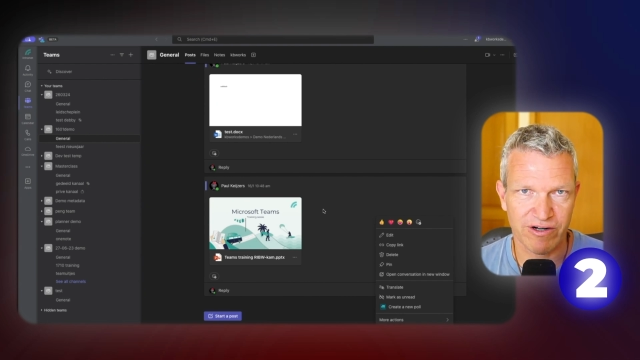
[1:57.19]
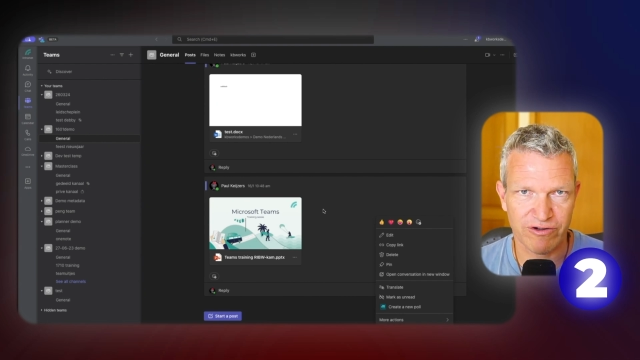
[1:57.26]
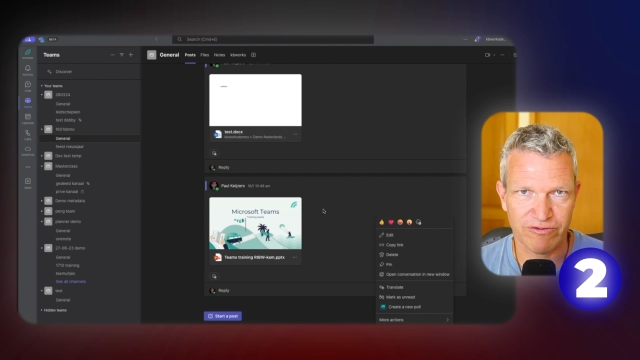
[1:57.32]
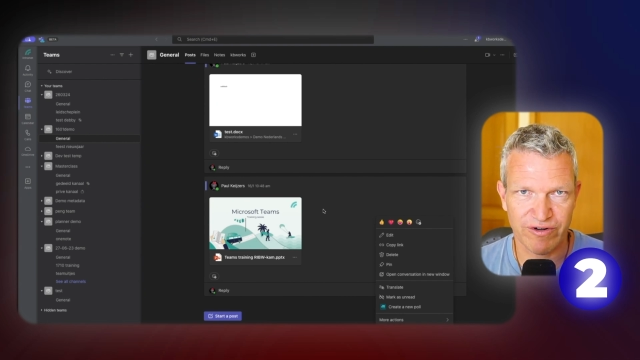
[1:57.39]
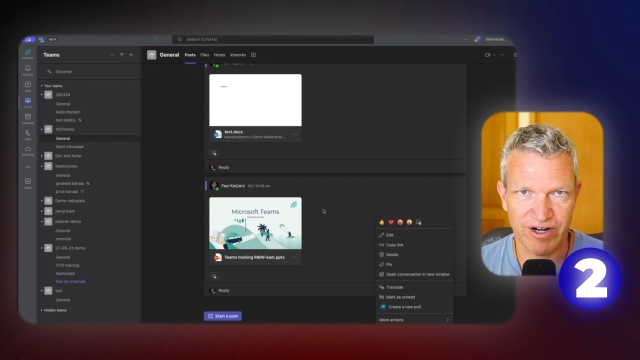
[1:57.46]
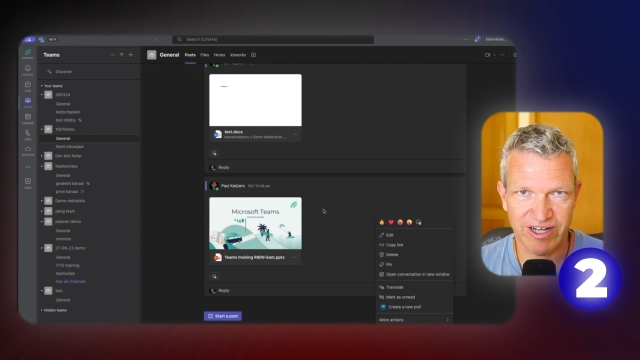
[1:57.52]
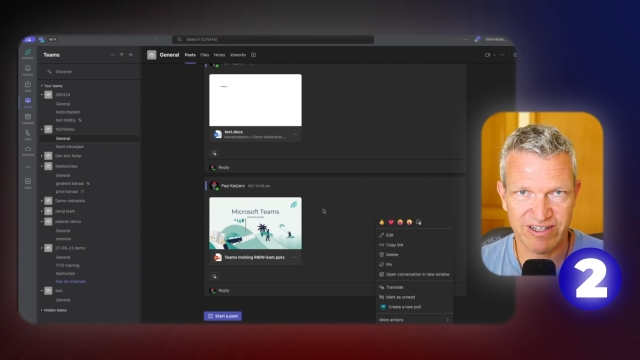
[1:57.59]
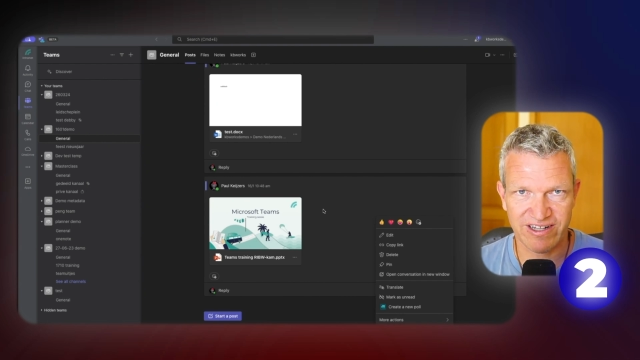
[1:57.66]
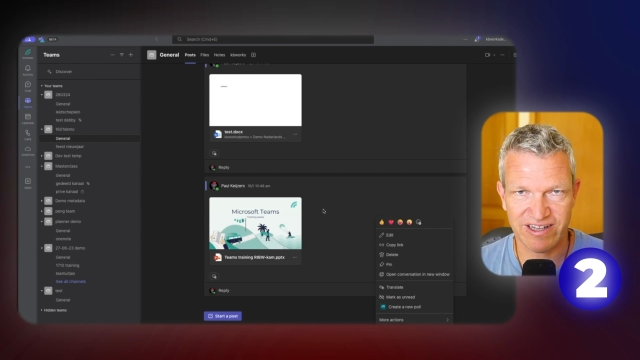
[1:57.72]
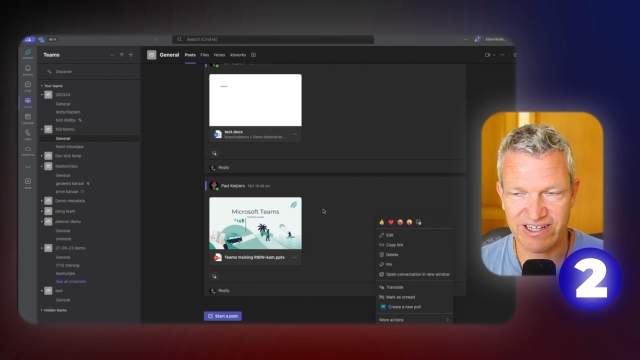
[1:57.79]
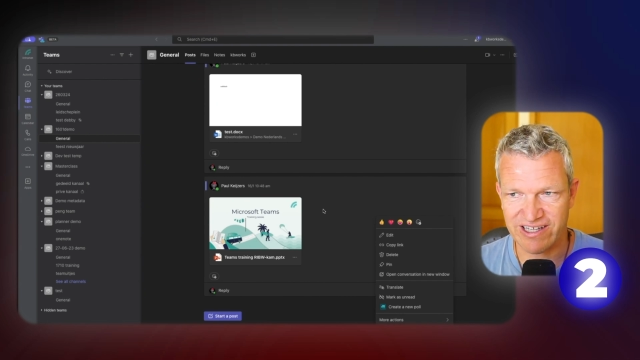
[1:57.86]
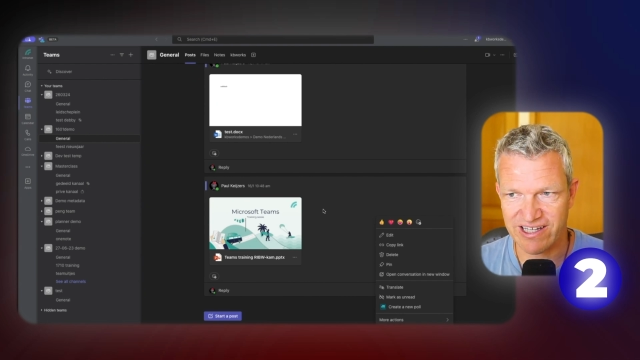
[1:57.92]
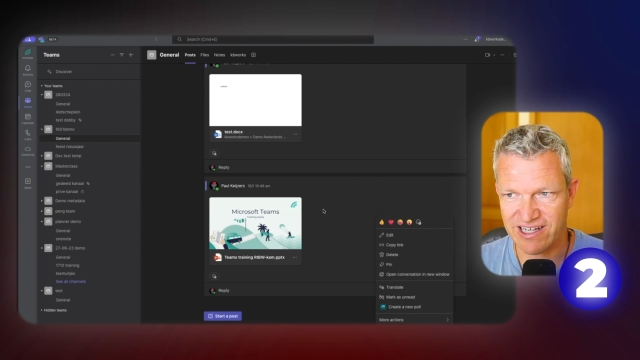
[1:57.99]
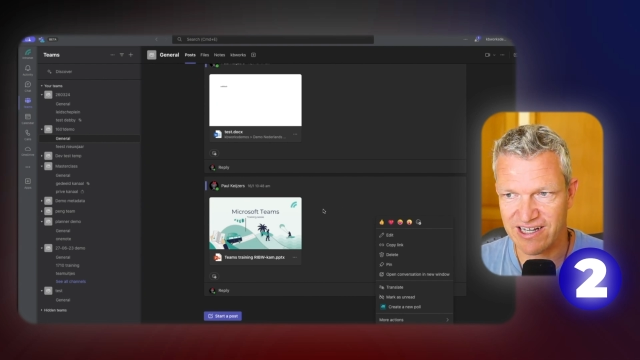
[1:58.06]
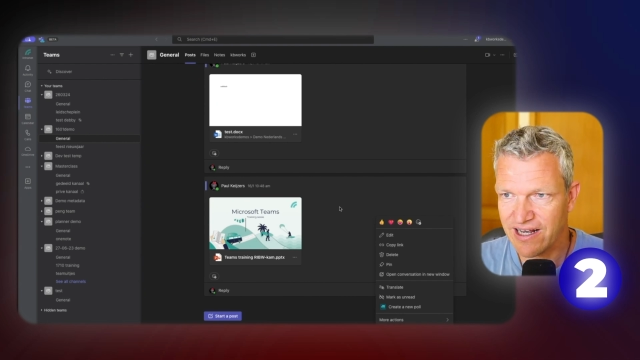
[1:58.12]
by right
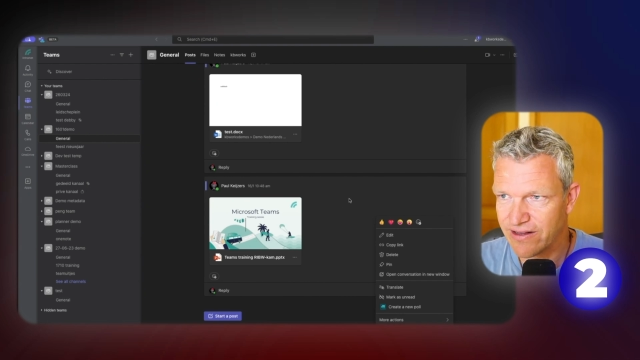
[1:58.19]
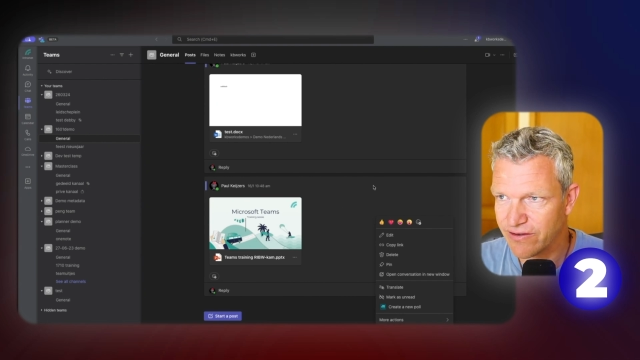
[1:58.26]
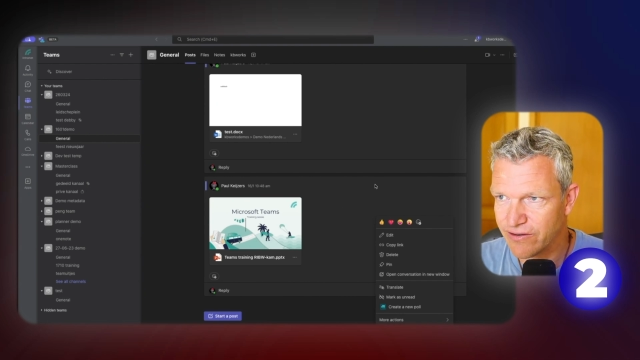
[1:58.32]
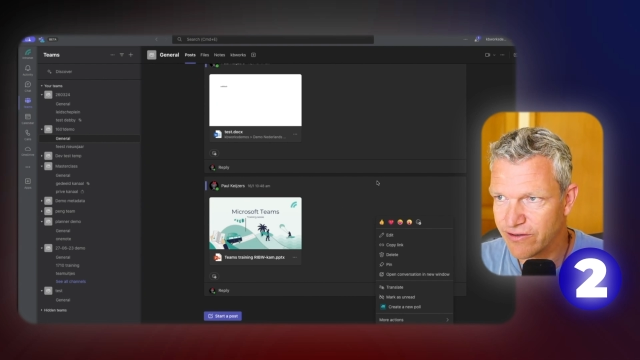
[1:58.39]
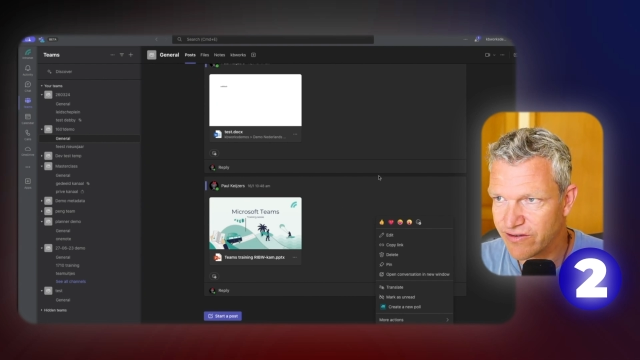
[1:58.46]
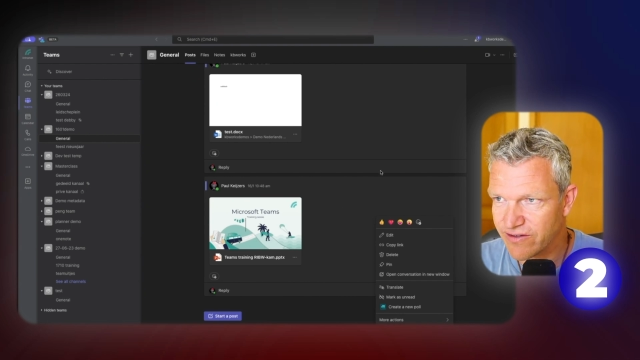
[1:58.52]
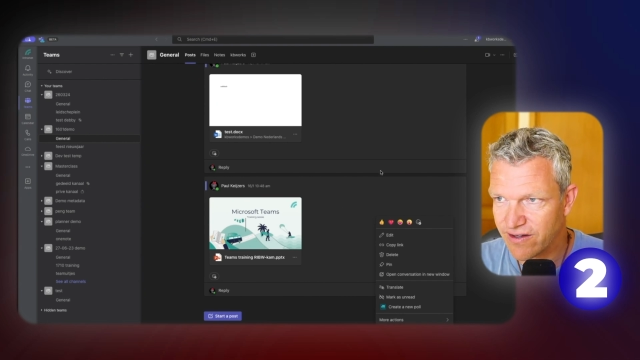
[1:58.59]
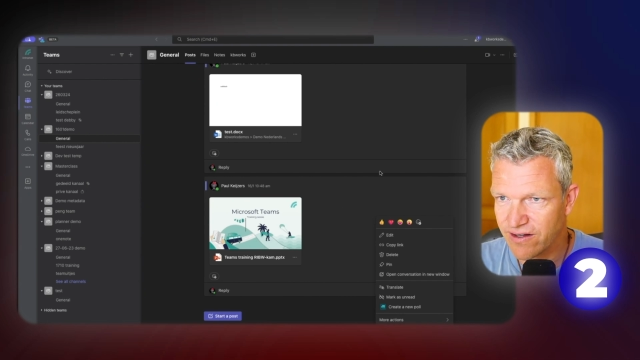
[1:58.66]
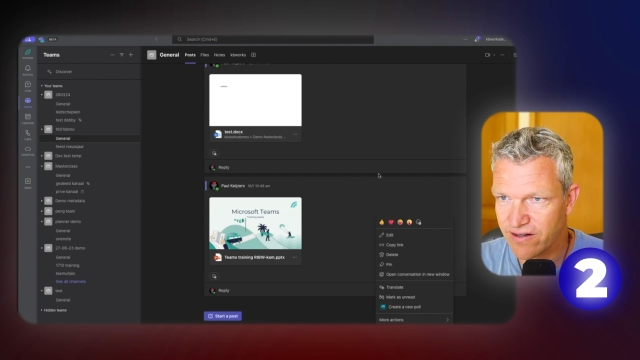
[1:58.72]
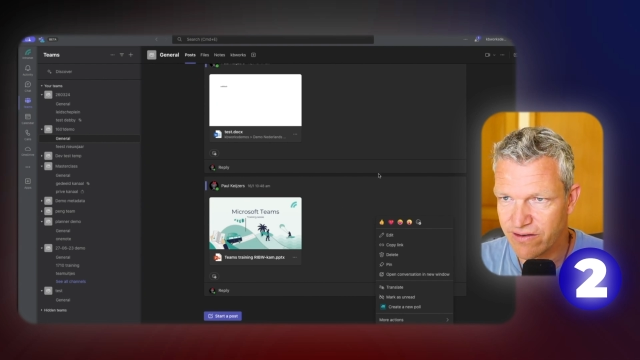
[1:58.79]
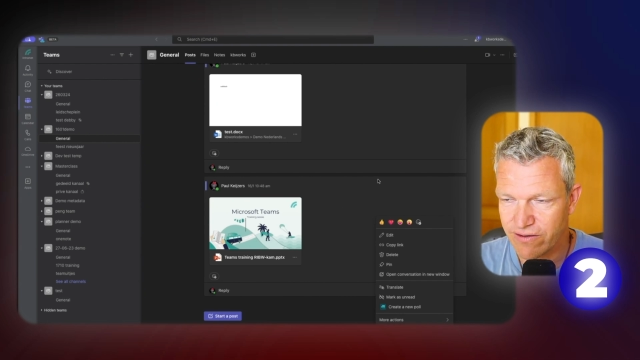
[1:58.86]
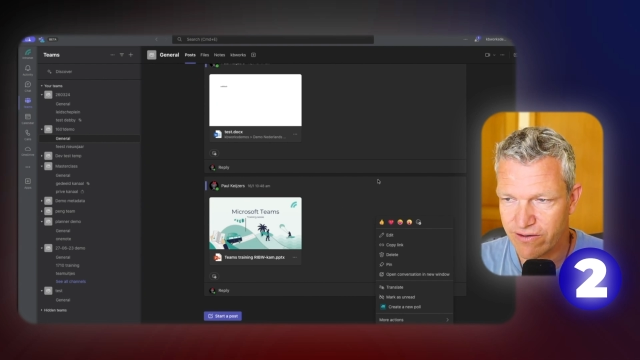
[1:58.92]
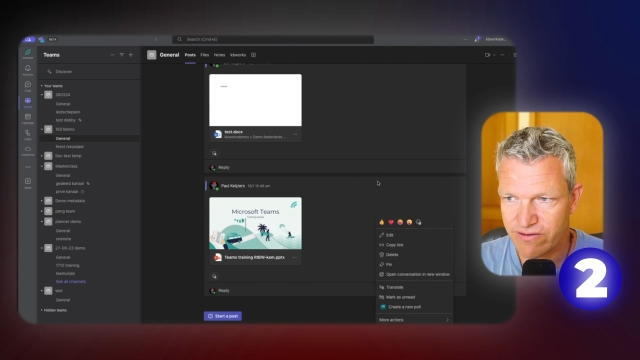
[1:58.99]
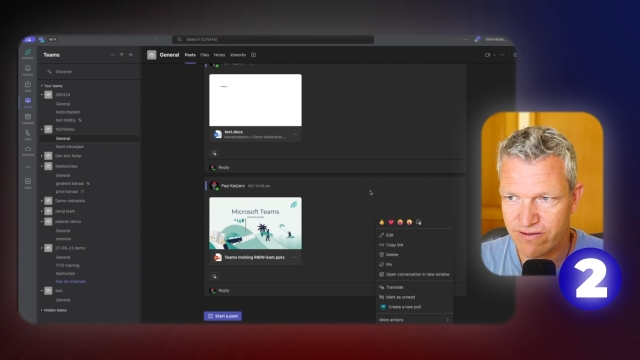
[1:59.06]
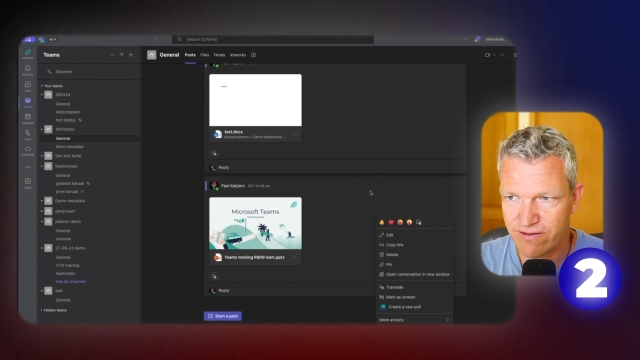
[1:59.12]
clicking and not,
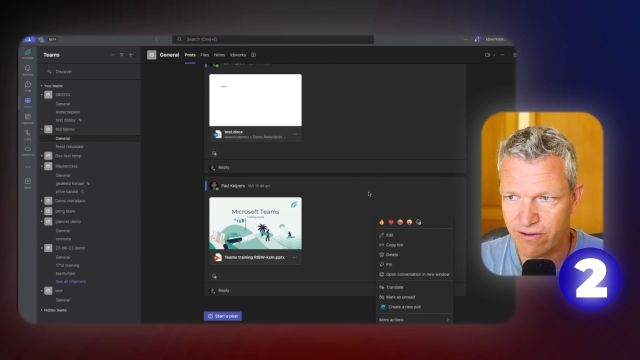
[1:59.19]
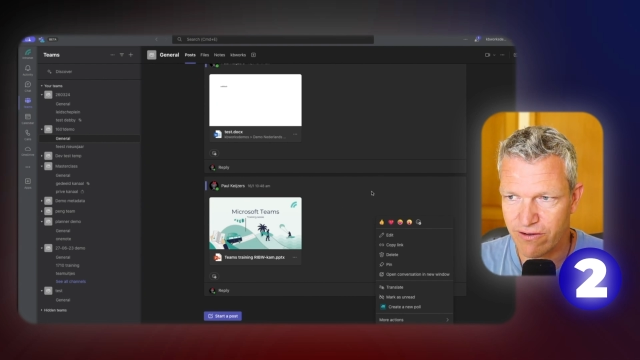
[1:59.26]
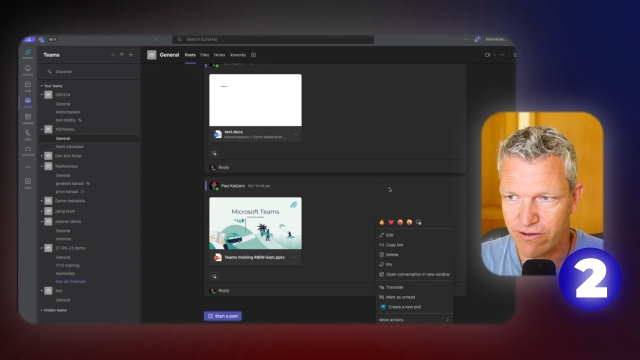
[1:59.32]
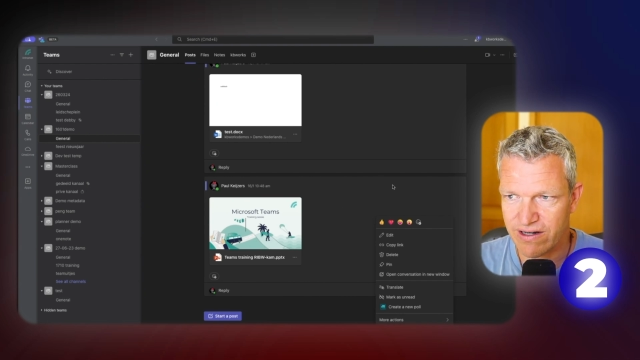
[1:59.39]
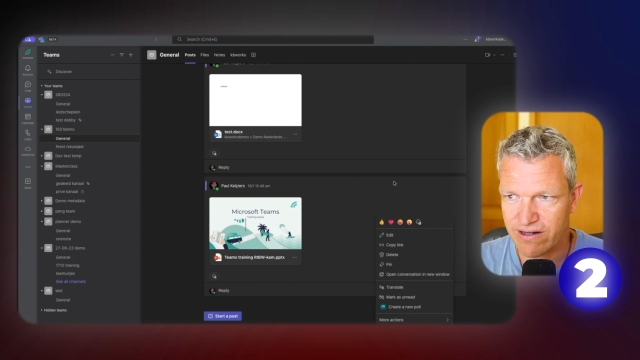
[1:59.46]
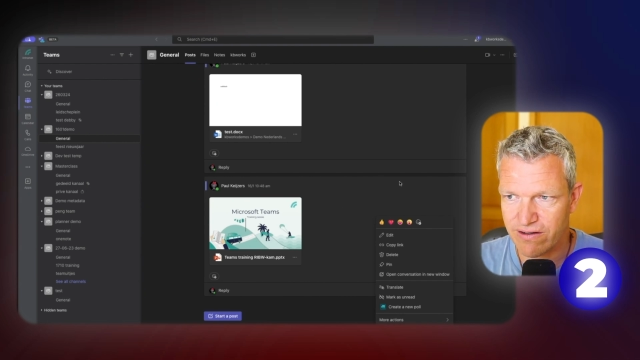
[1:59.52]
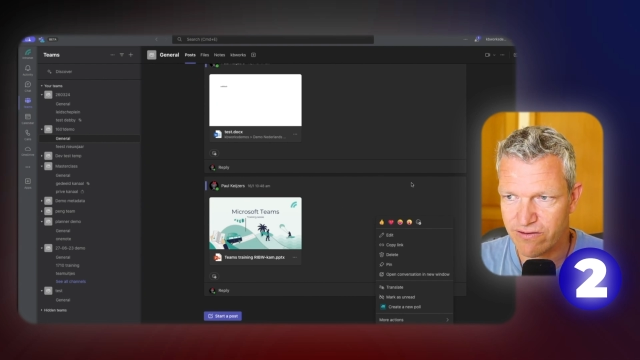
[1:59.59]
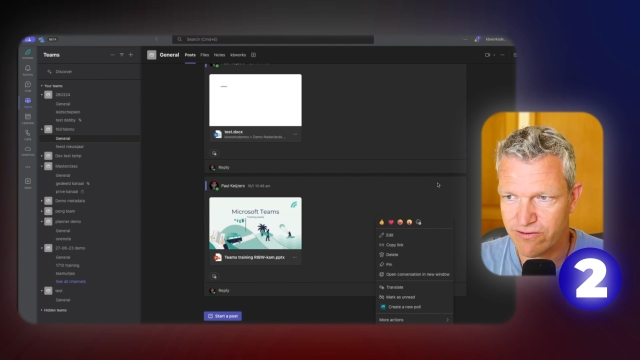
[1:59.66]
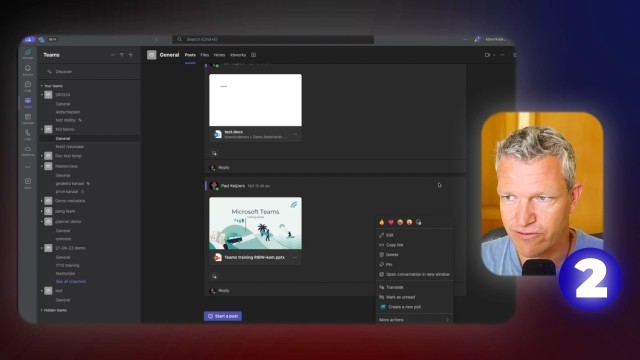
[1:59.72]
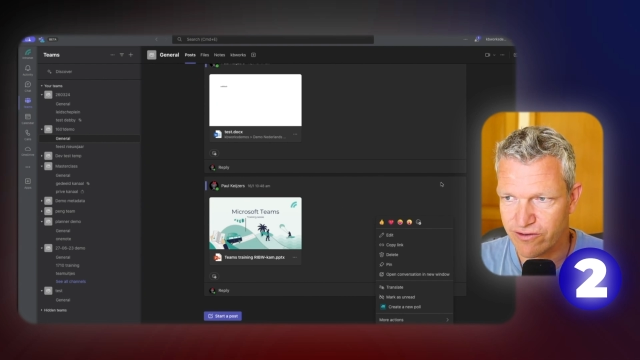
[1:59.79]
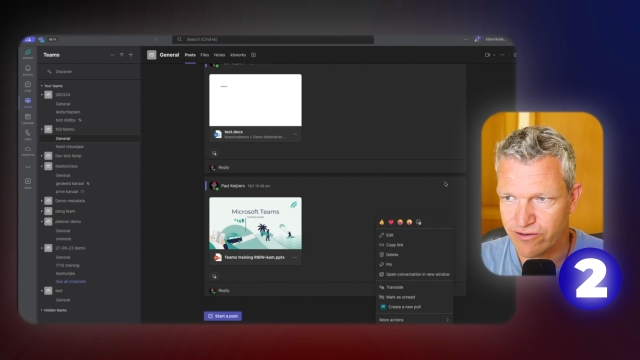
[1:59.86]
not going to